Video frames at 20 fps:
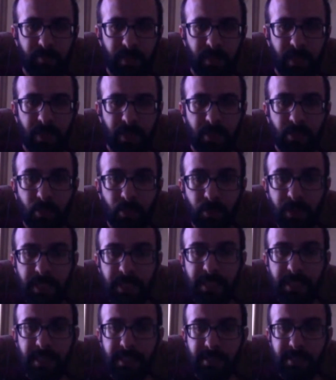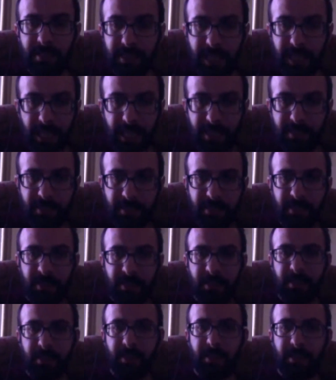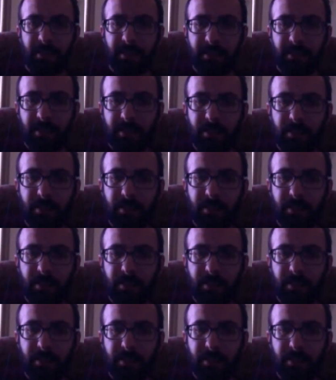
So this is, yes, the